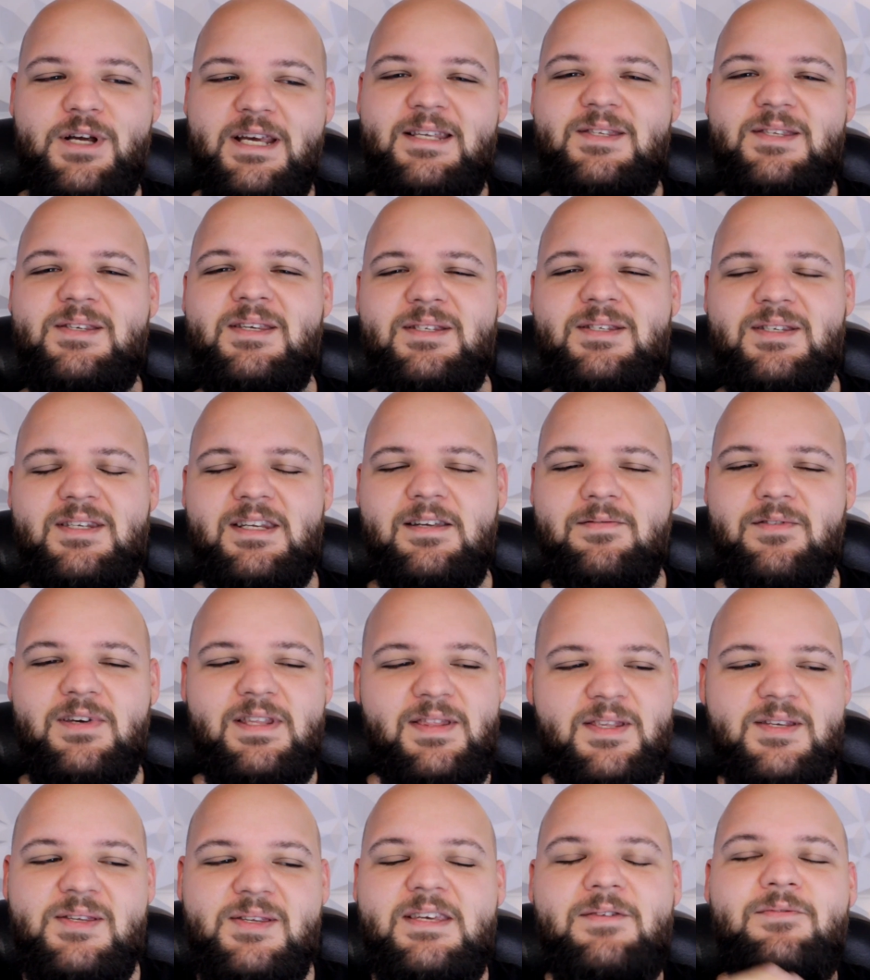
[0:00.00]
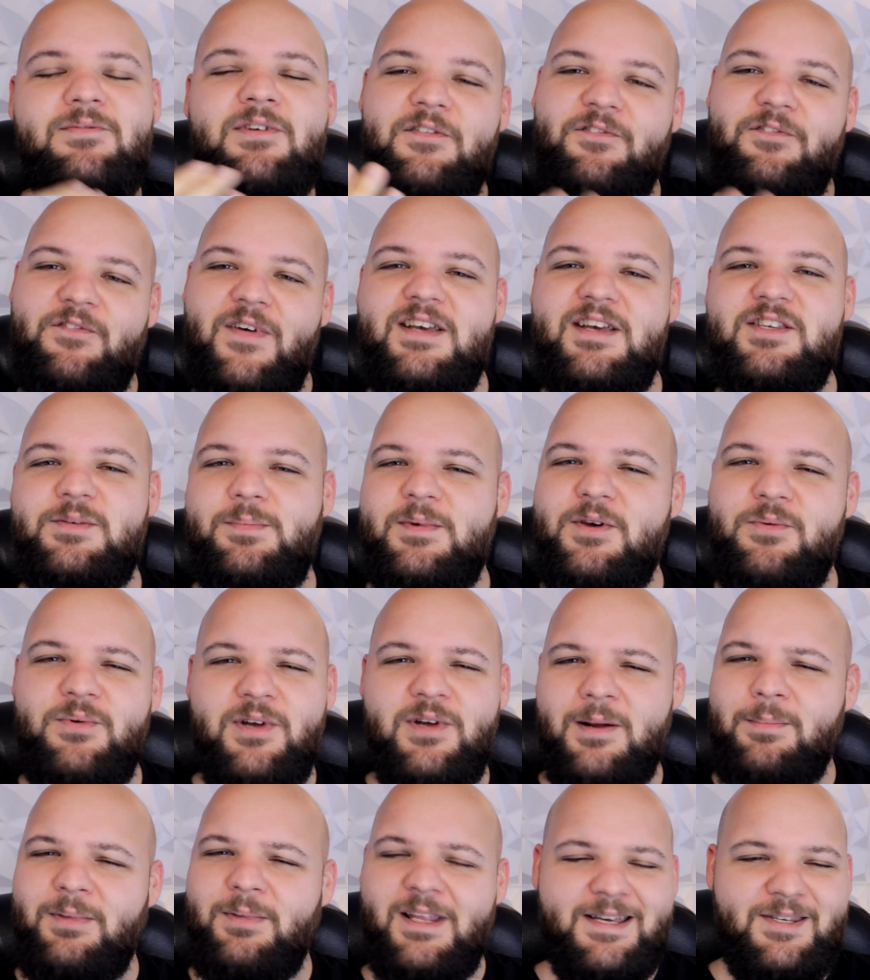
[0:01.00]
heat sensitivity, this even affects me
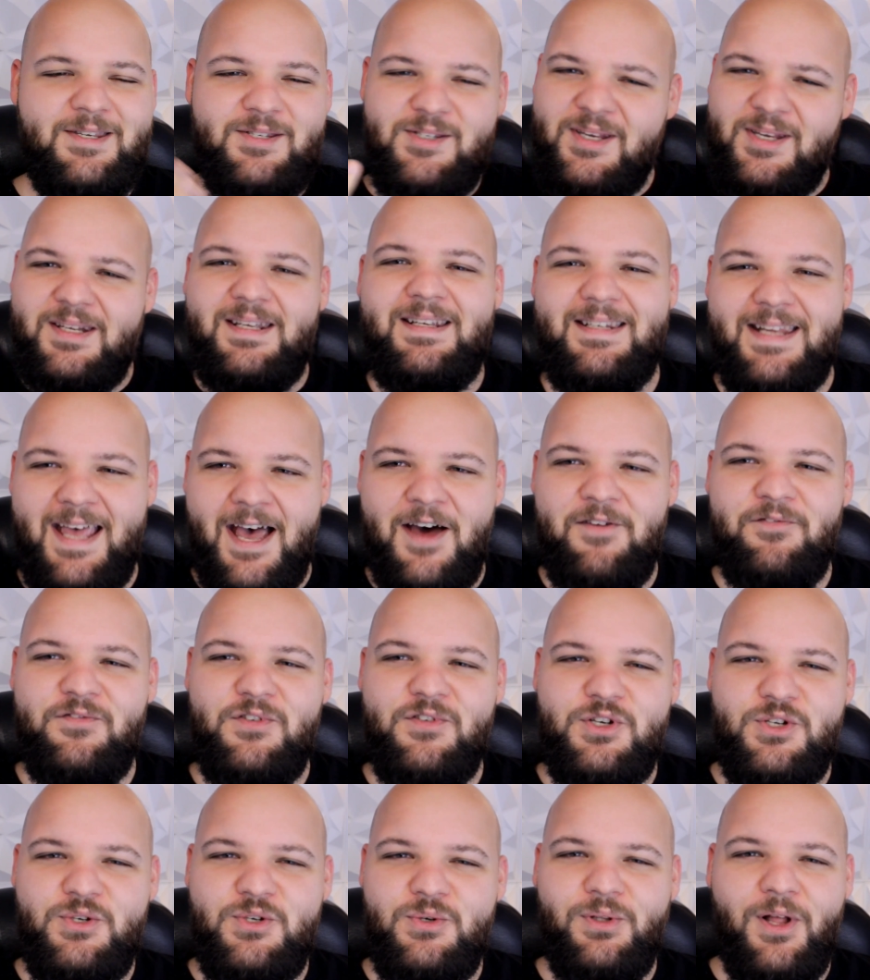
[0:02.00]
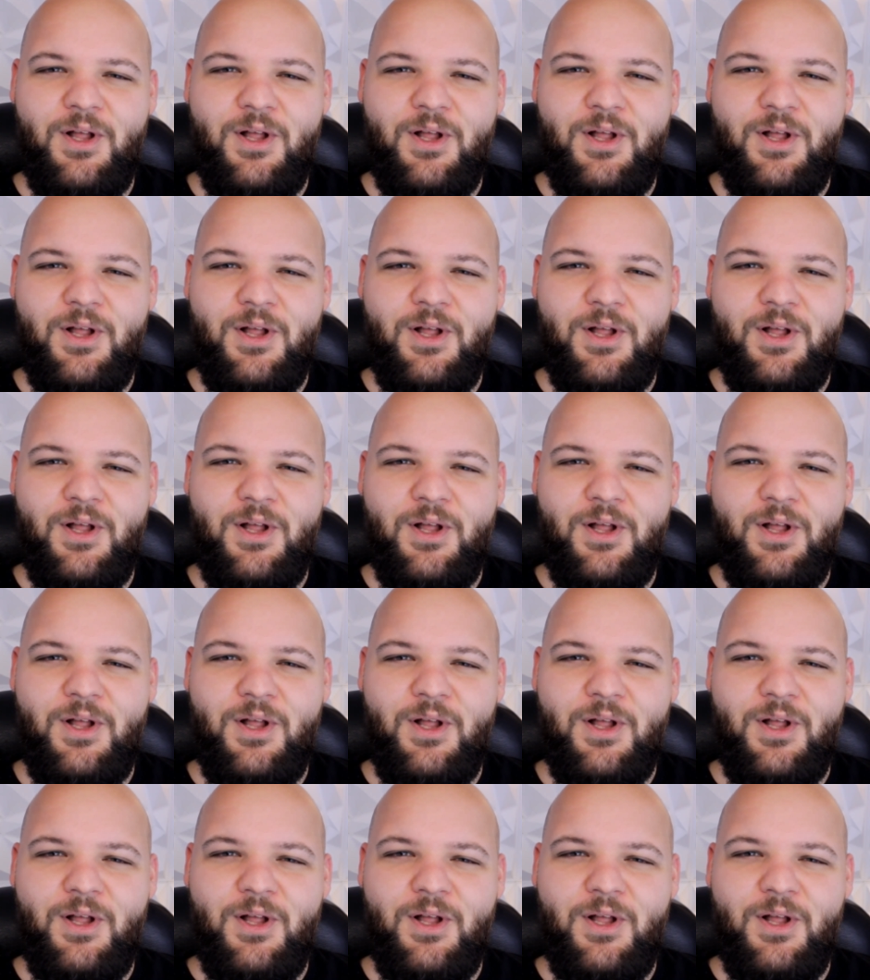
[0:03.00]
when I'm like sitting down for too